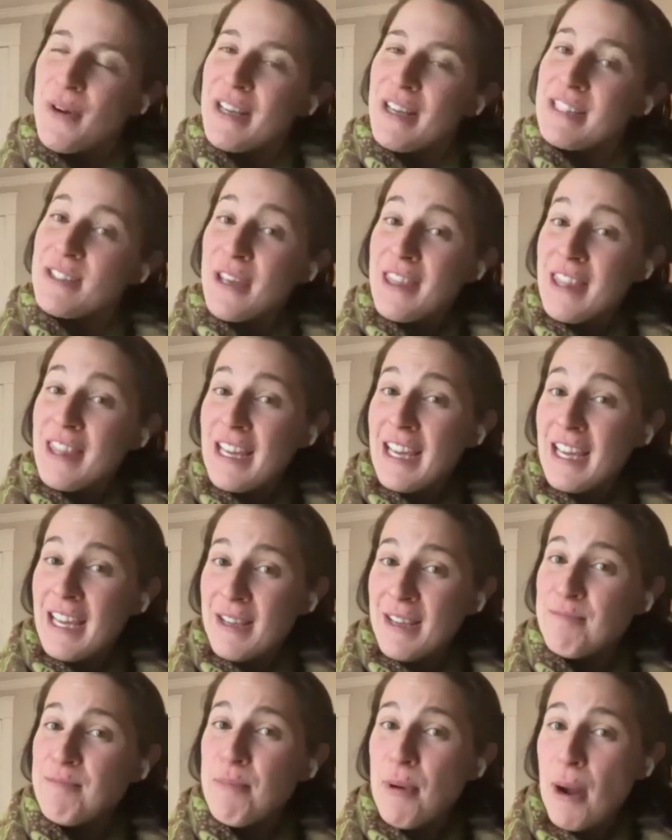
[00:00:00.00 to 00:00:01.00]
well, so I think
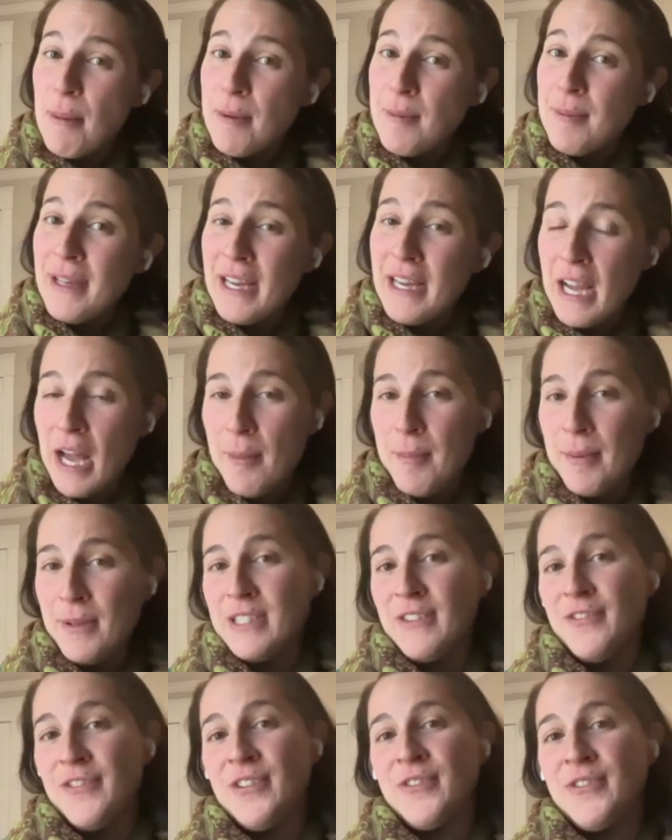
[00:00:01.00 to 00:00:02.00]
it, probably a
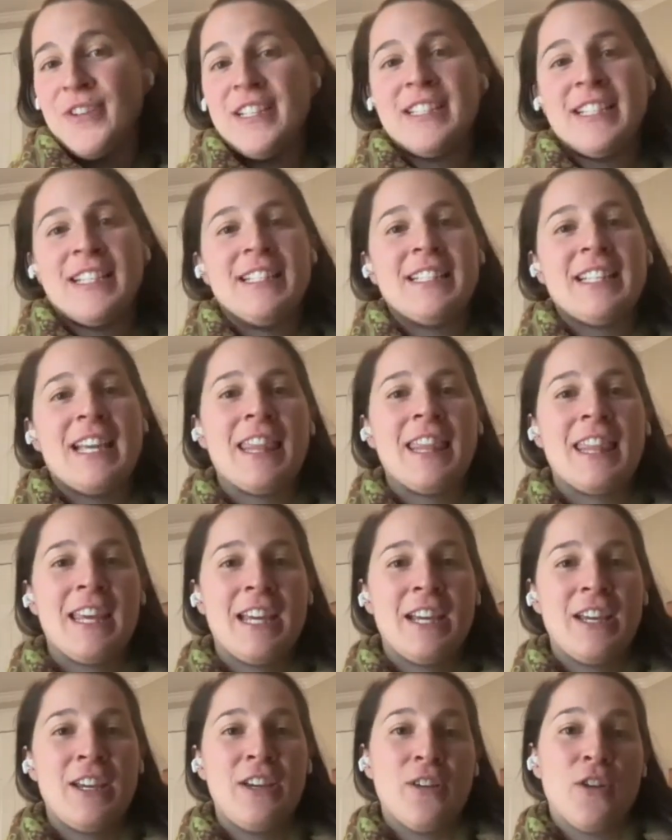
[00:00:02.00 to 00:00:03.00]
couple different reasons. I
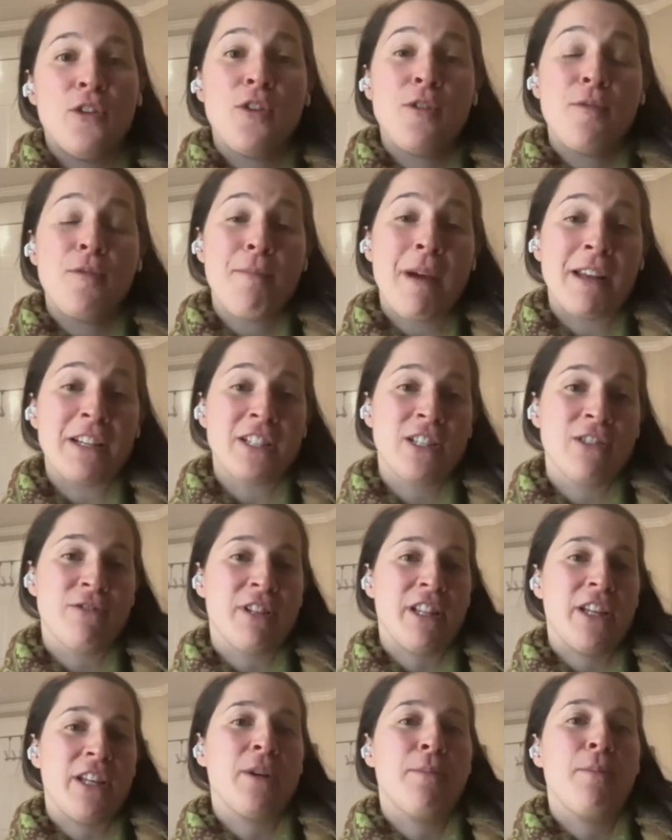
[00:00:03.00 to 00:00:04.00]
think you know you mentioned
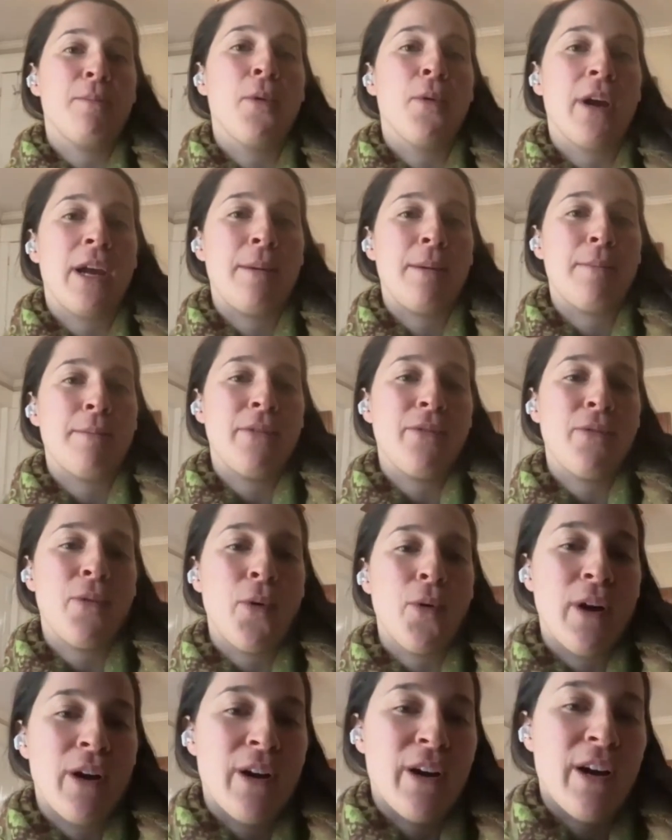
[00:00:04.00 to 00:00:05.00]
a really good point
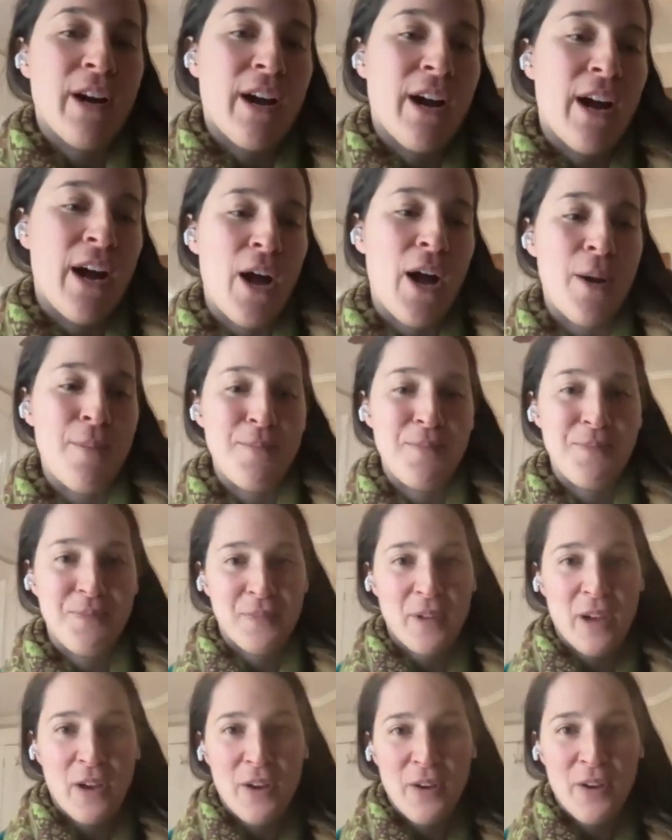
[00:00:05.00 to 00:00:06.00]
before um,
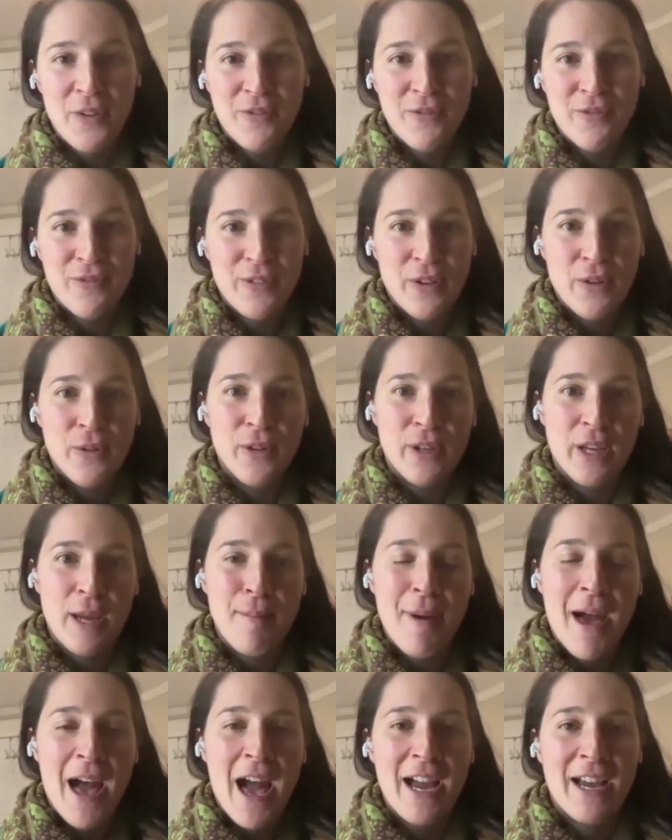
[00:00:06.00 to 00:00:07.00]
of you know
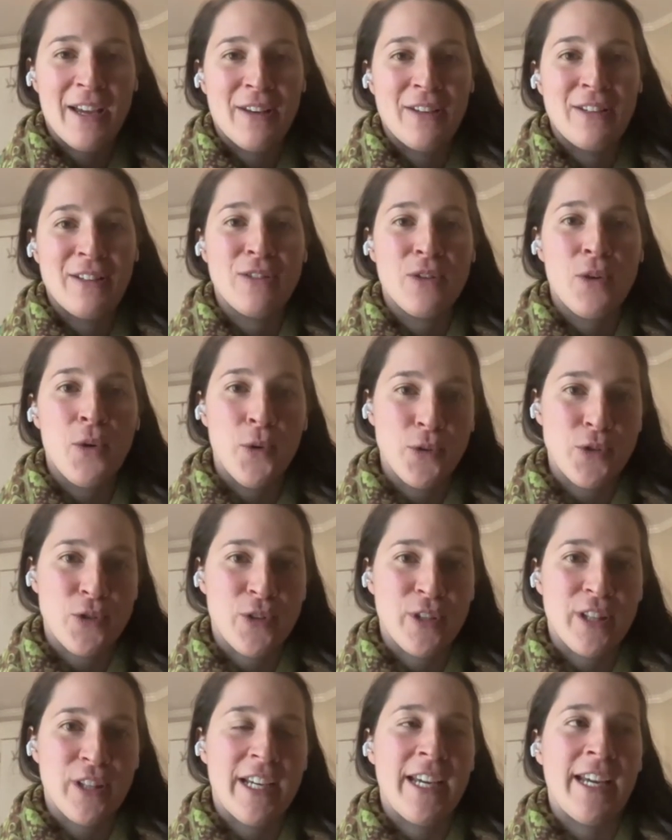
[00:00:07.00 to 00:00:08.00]
looking back and
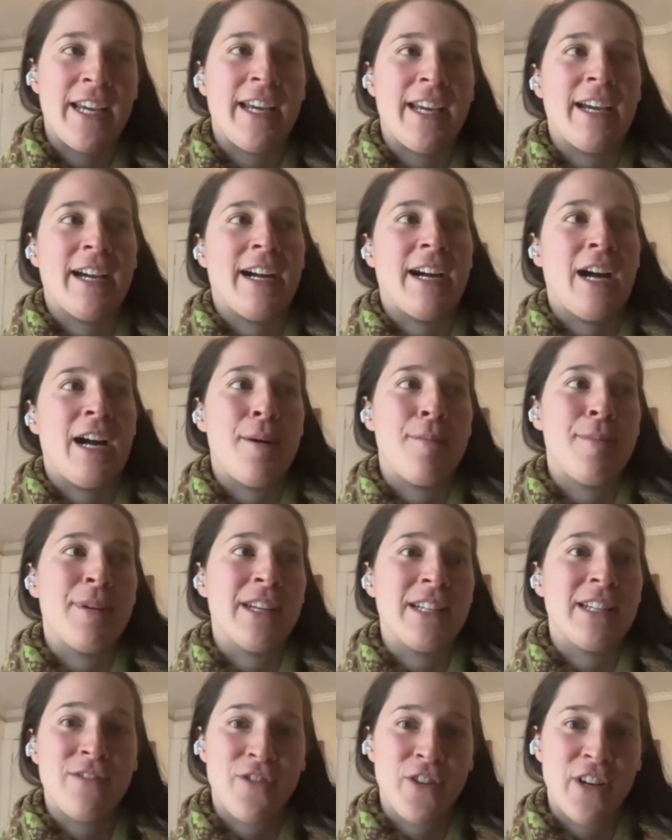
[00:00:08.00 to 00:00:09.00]
culturally um,
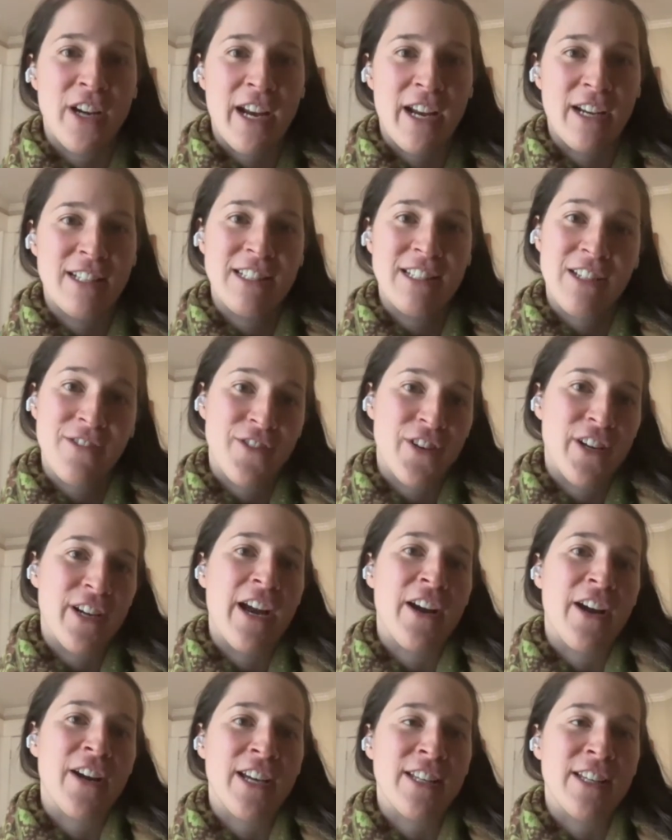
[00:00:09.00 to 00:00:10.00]
and in different
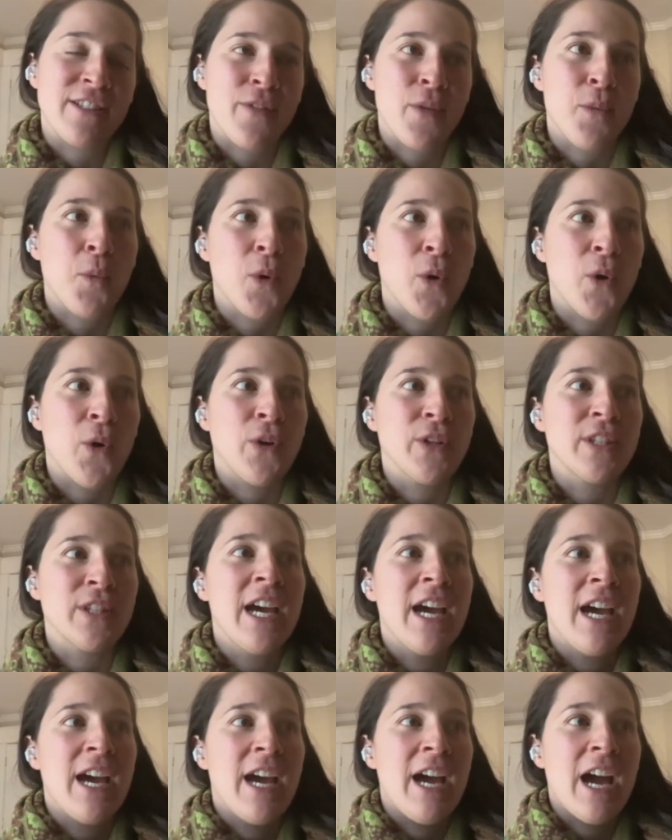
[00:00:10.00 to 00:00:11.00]
different areas of the world,
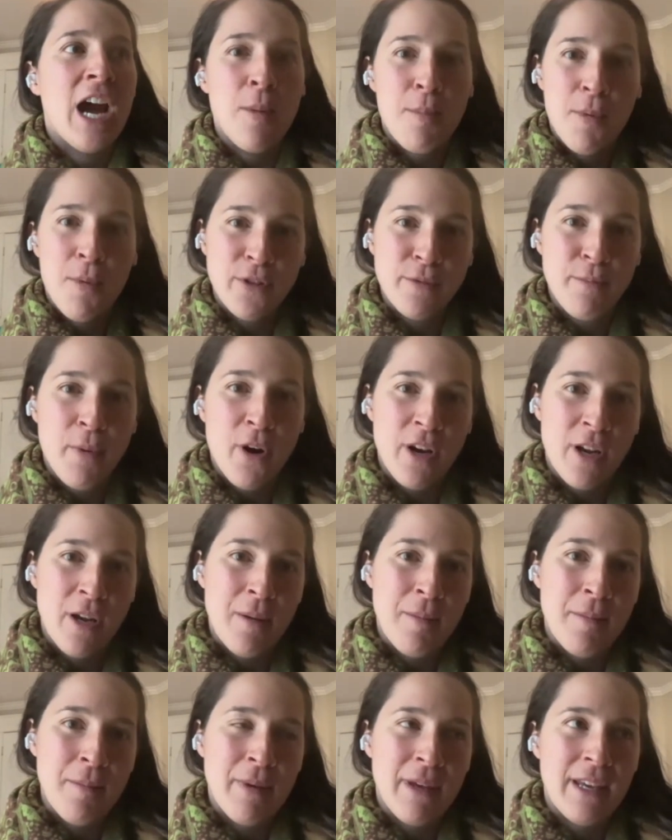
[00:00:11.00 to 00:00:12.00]
how
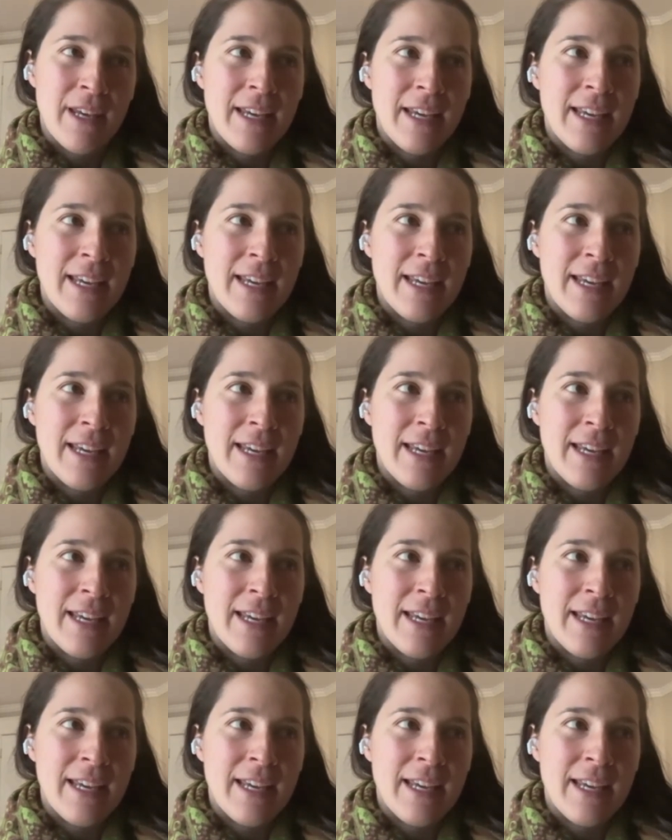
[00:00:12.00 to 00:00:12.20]
postpartum